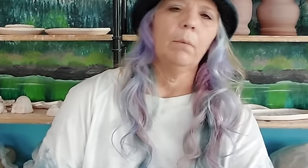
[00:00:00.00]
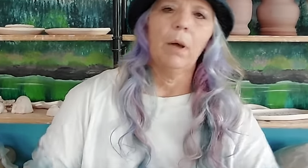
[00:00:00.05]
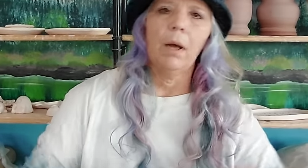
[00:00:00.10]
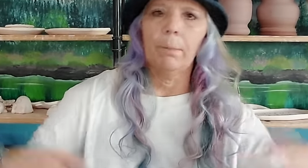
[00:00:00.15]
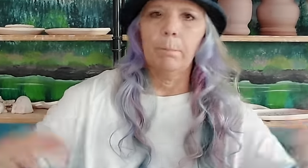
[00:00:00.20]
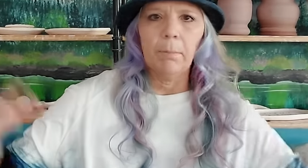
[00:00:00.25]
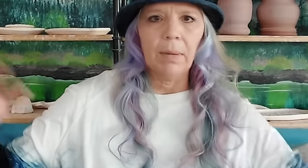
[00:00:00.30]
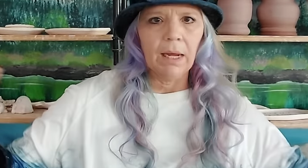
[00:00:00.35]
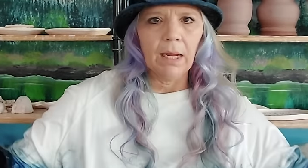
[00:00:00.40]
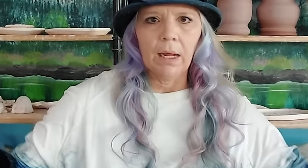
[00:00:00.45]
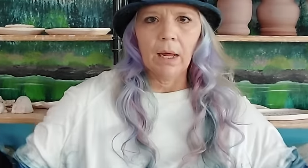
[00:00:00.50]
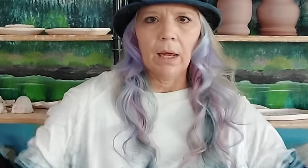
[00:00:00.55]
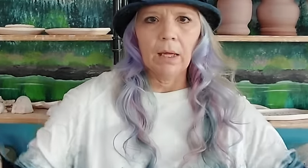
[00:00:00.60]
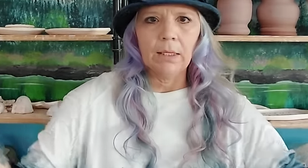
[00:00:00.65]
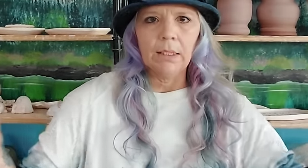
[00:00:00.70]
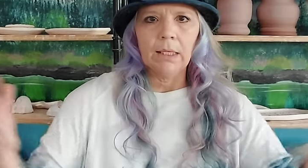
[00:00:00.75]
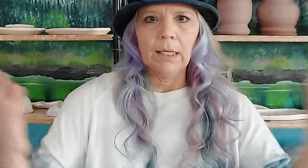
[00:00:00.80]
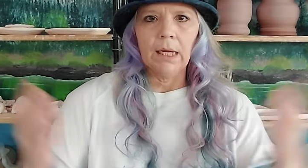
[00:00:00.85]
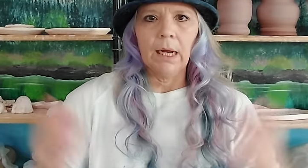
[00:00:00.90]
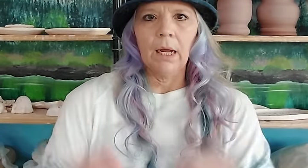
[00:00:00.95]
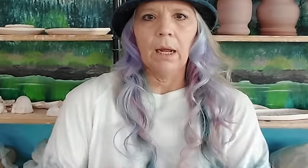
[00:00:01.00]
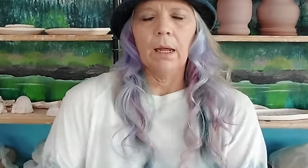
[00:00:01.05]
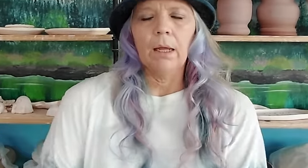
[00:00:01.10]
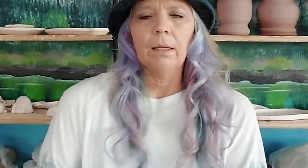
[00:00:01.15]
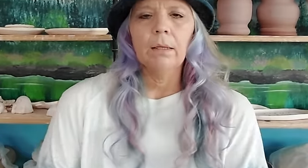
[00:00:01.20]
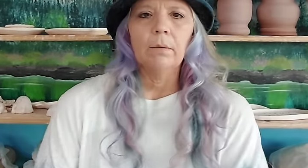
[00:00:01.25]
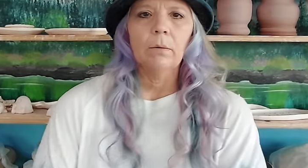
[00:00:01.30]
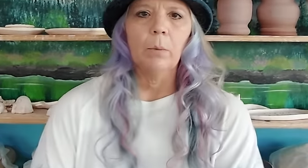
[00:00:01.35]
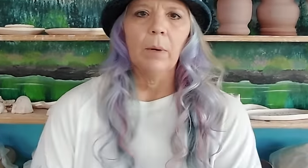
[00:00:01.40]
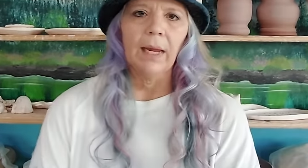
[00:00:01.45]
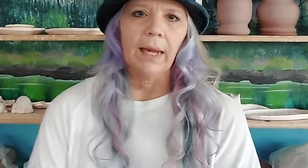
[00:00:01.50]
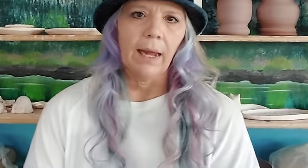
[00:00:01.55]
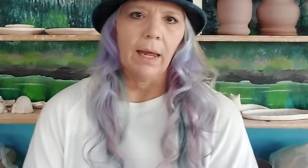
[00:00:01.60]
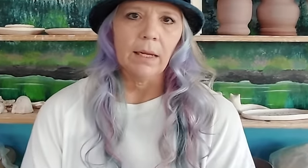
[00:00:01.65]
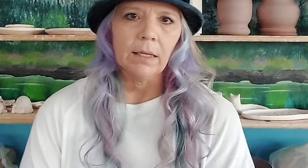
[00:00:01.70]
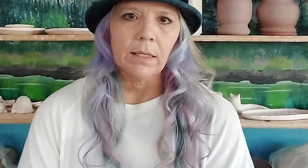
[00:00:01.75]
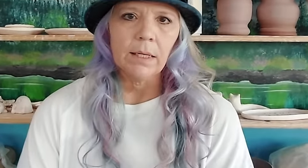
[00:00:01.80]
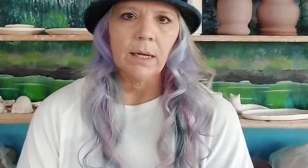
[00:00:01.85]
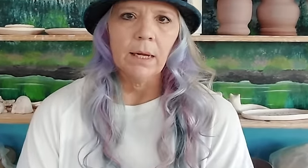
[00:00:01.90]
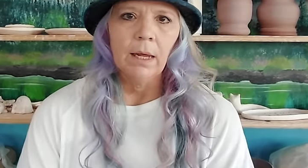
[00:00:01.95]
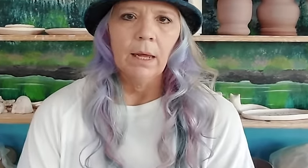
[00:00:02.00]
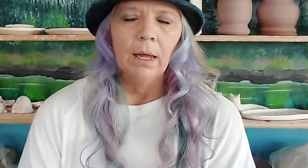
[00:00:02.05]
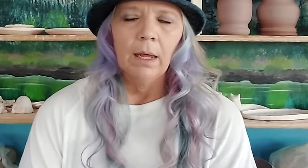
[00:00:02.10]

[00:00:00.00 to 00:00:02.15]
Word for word: a big hunting weekend.